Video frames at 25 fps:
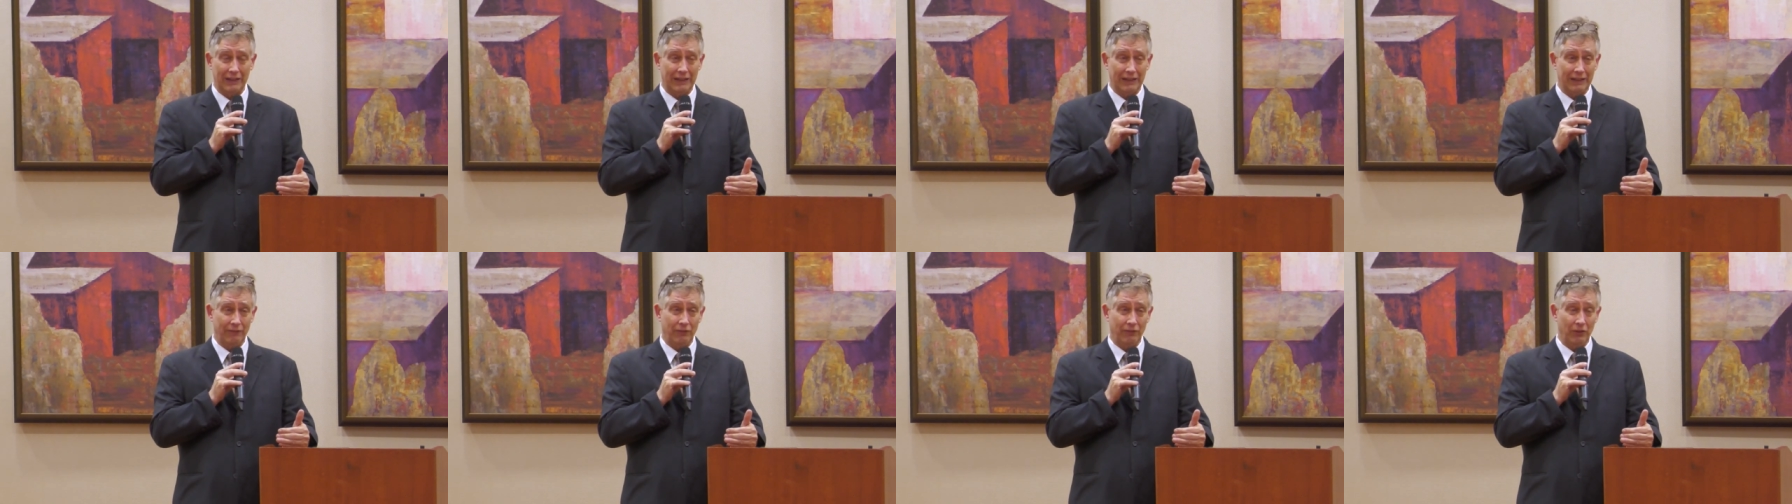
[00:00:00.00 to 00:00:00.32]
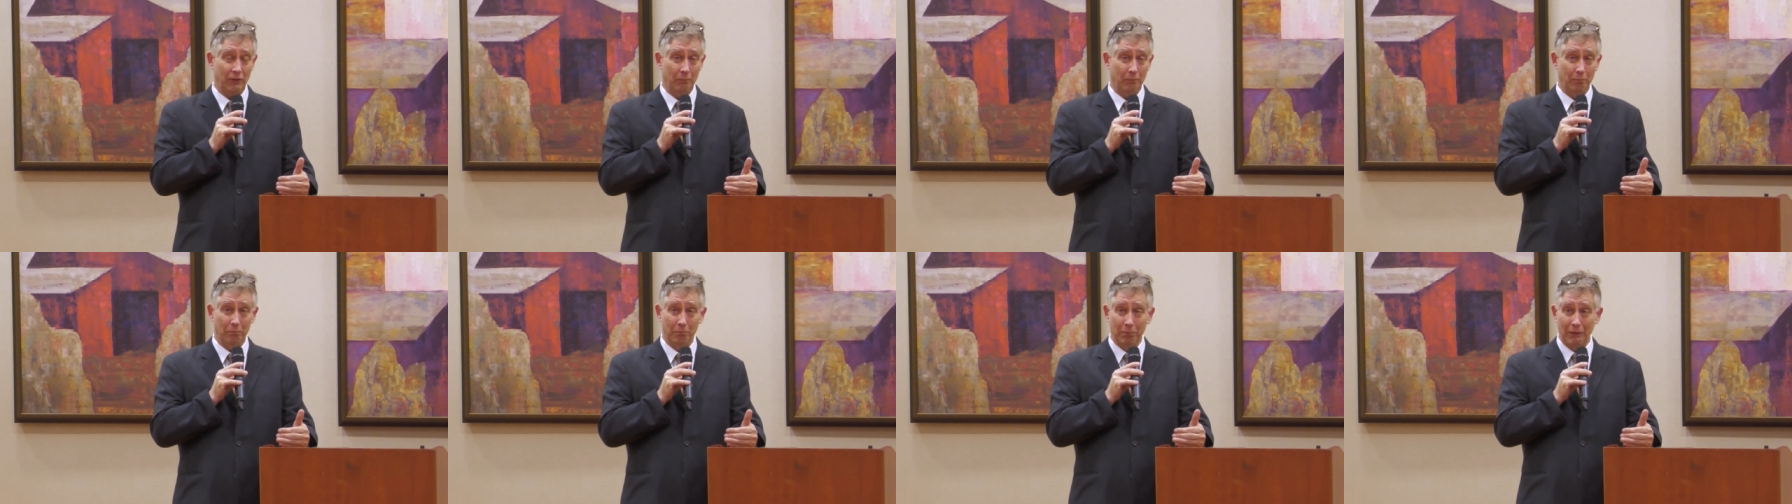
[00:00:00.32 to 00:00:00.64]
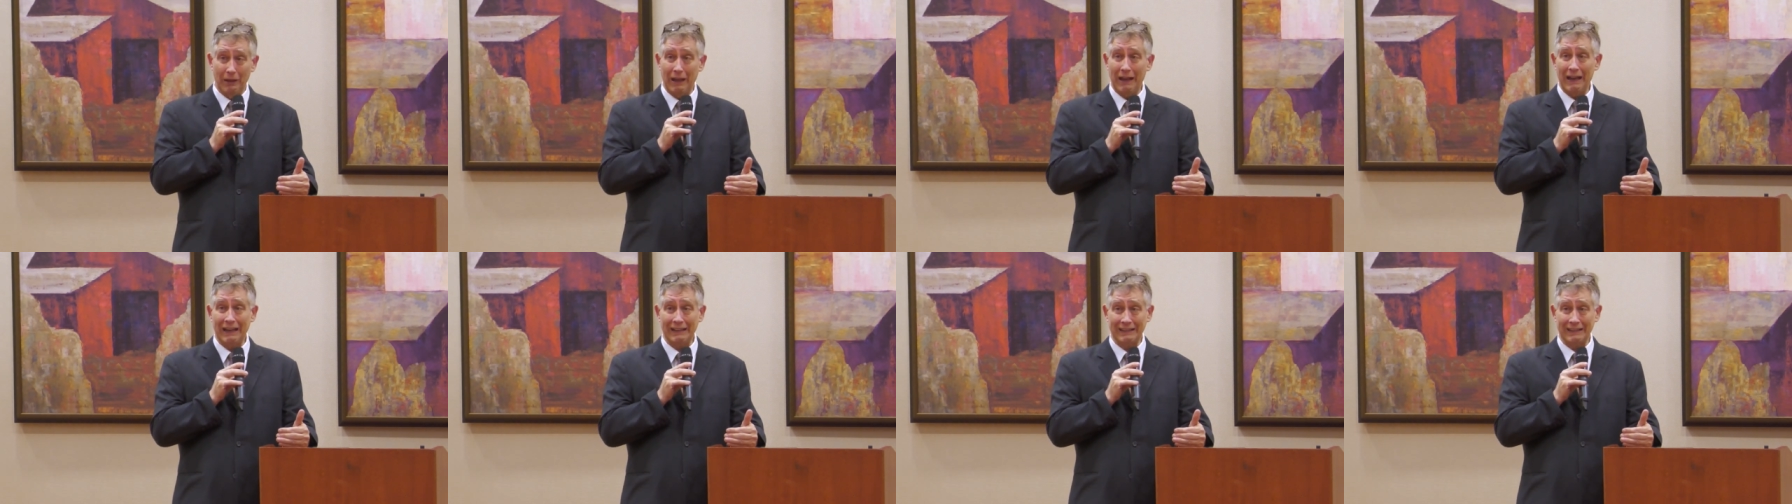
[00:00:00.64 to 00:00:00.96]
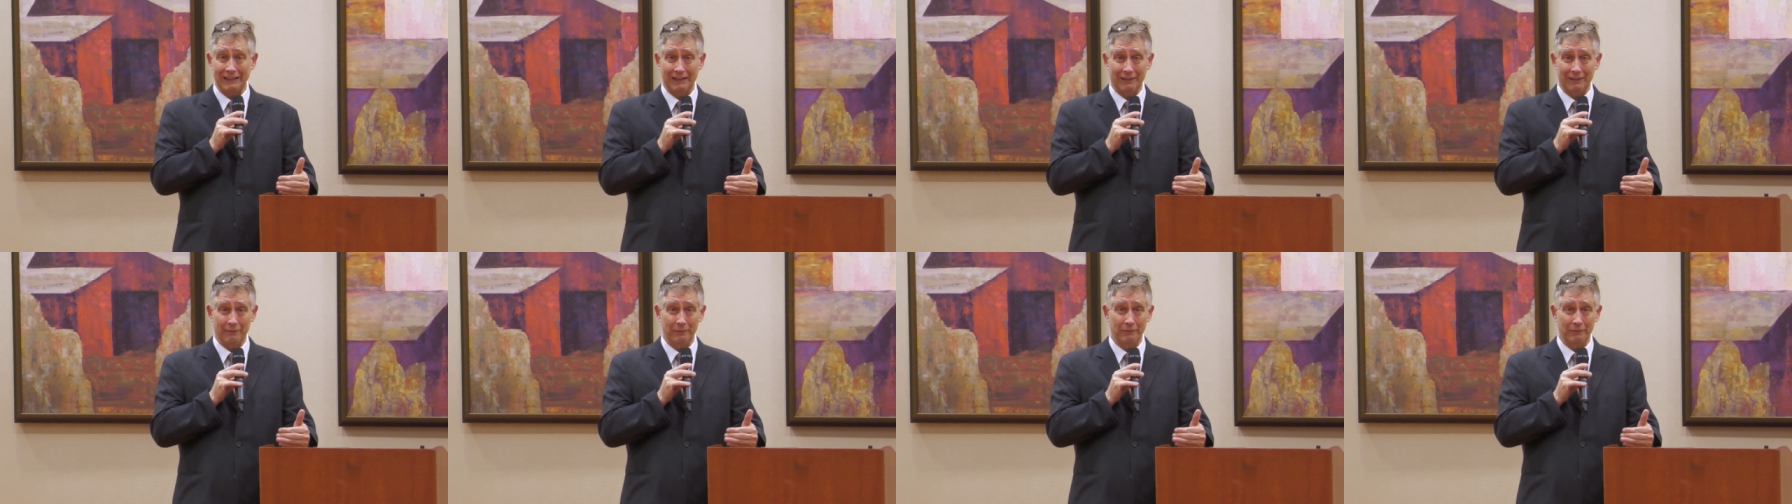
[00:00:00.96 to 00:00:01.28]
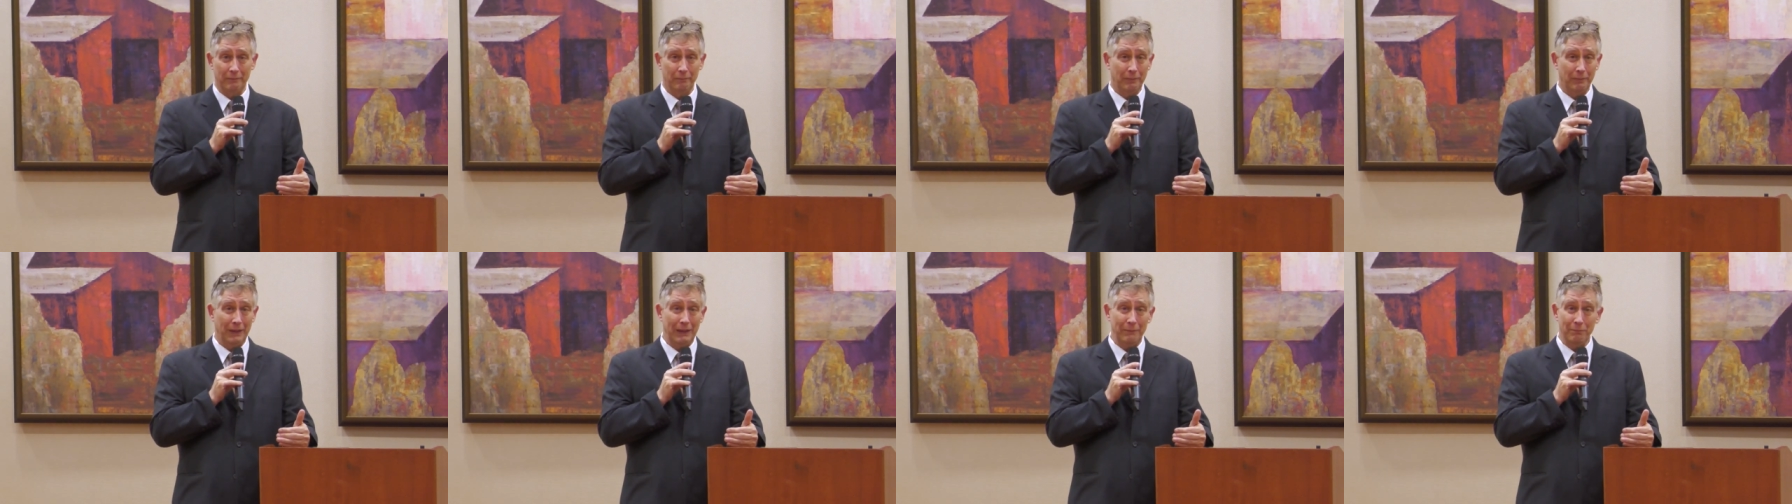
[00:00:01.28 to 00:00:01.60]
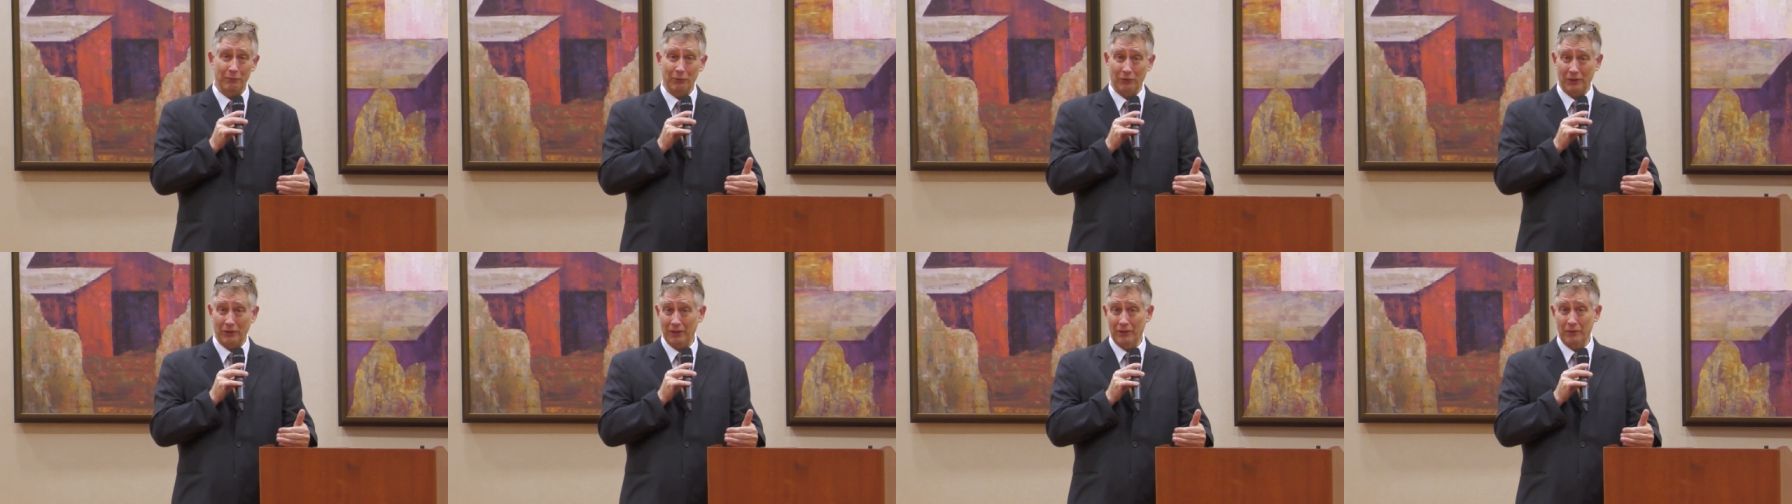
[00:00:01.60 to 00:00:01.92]
And if you block them,
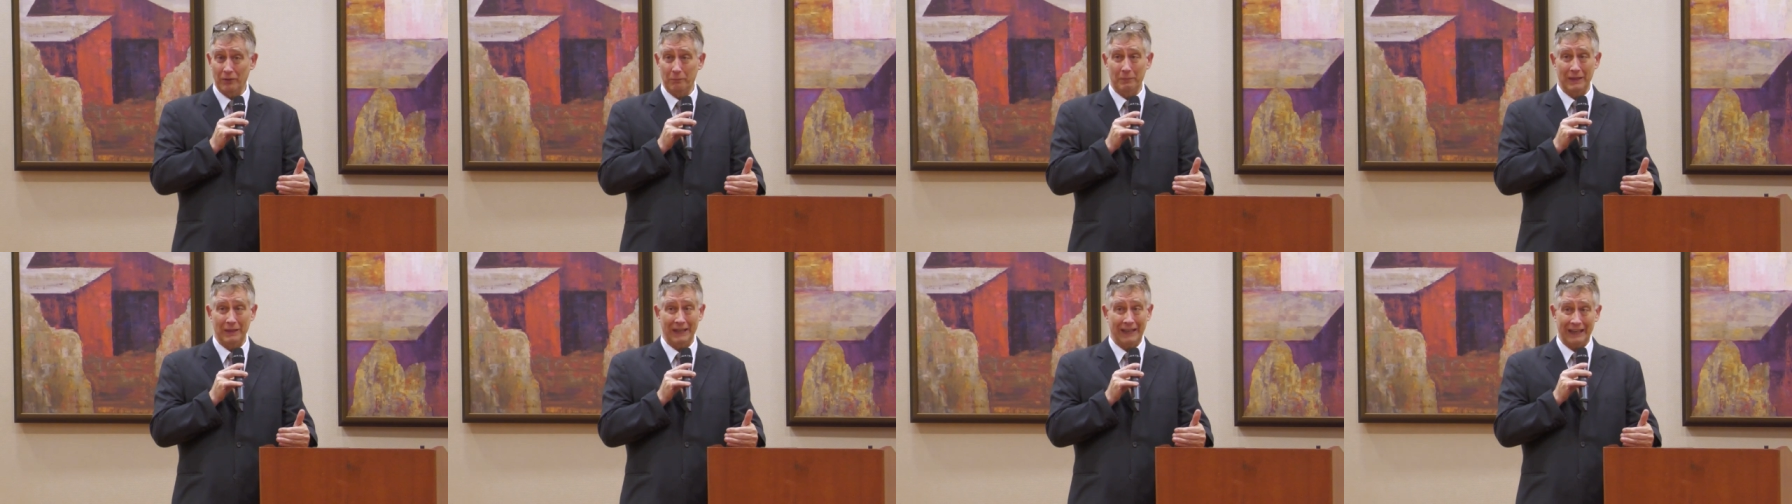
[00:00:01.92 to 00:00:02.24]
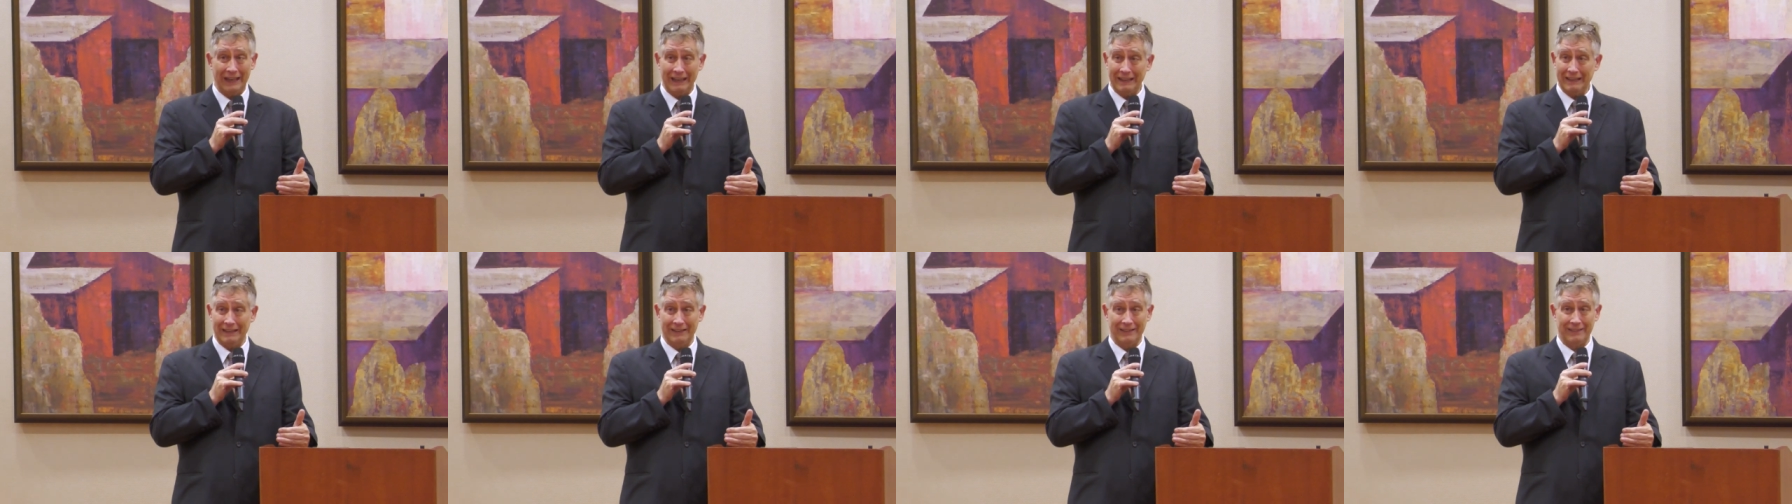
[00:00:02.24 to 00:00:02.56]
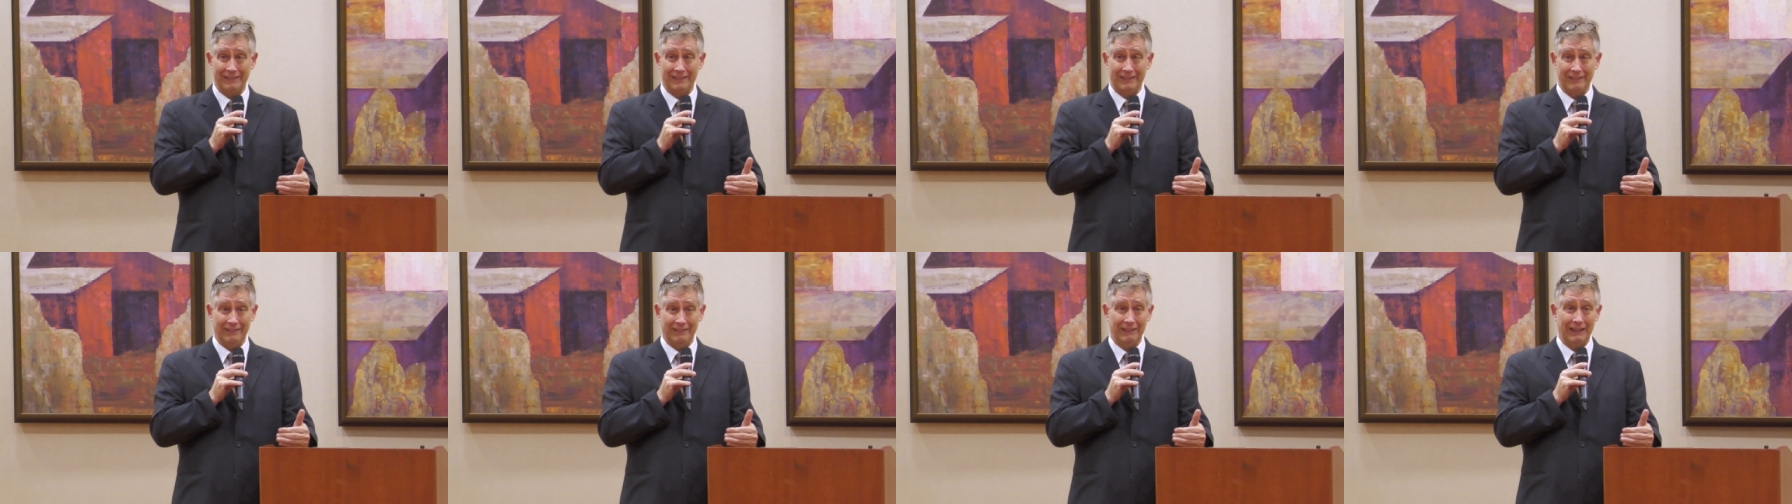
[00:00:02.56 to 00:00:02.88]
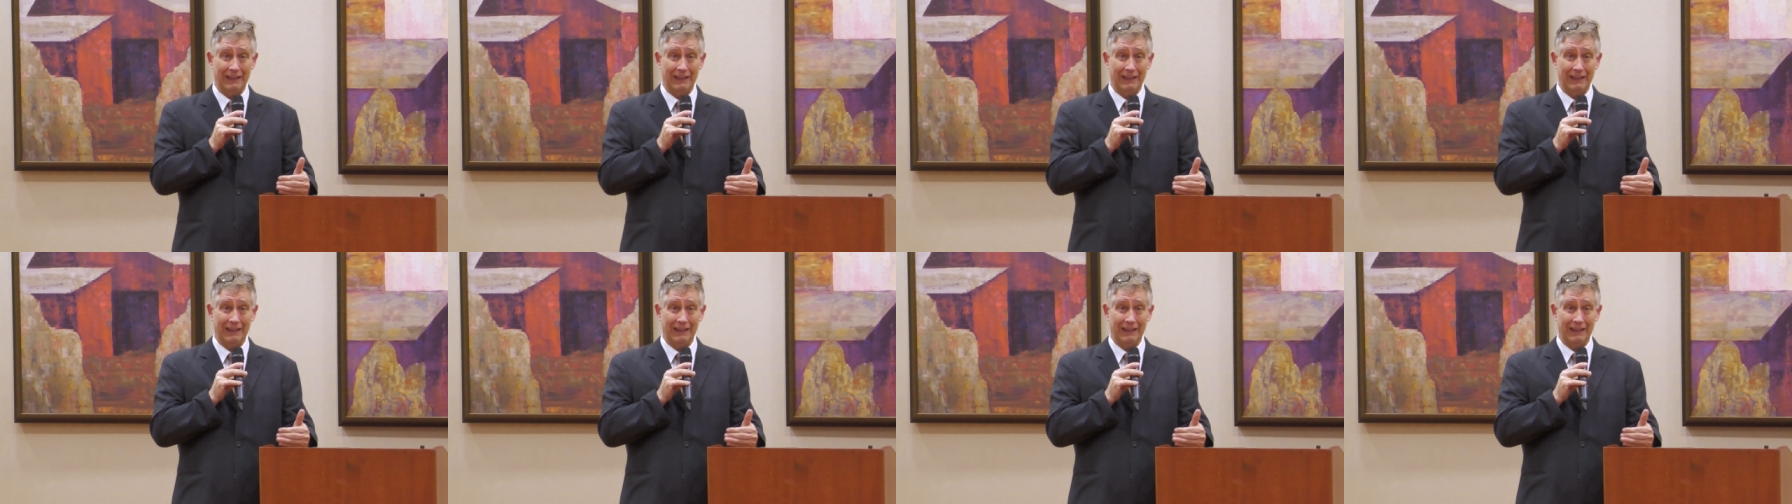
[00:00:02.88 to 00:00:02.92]
people go bananas.